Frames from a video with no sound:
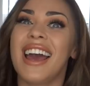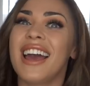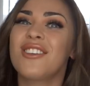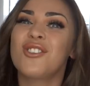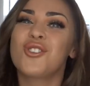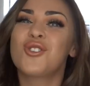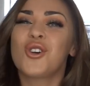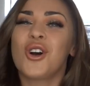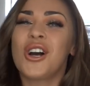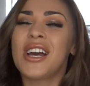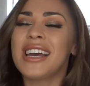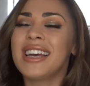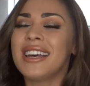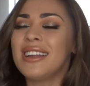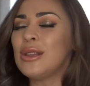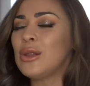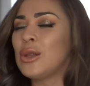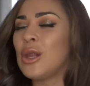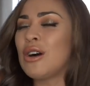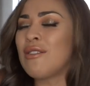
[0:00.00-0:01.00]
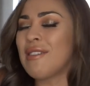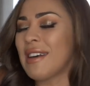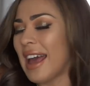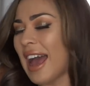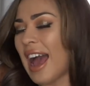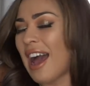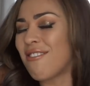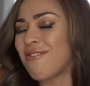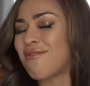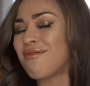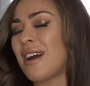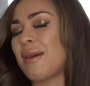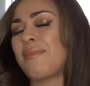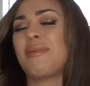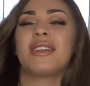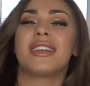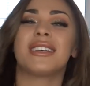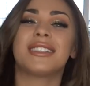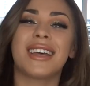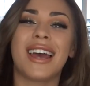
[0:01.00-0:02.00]
it, enjoy it, love it, have
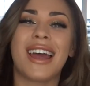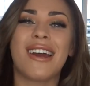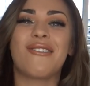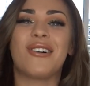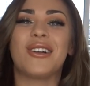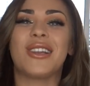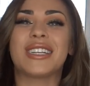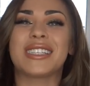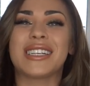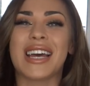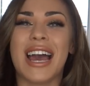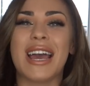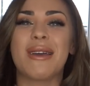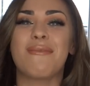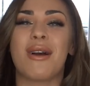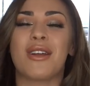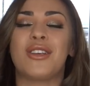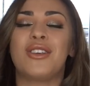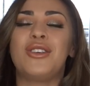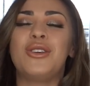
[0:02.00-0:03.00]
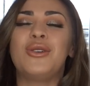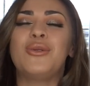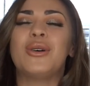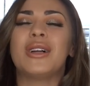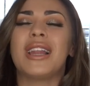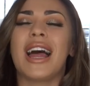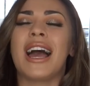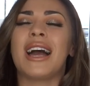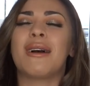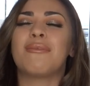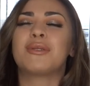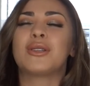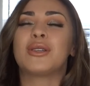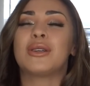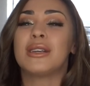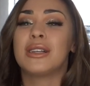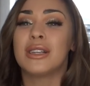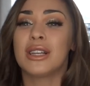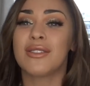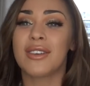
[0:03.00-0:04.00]
fabulous hair all the time, and you will
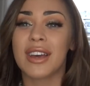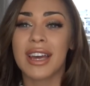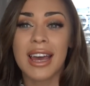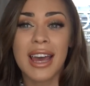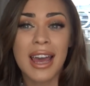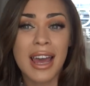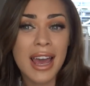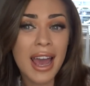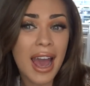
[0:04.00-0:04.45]
absolutely love it.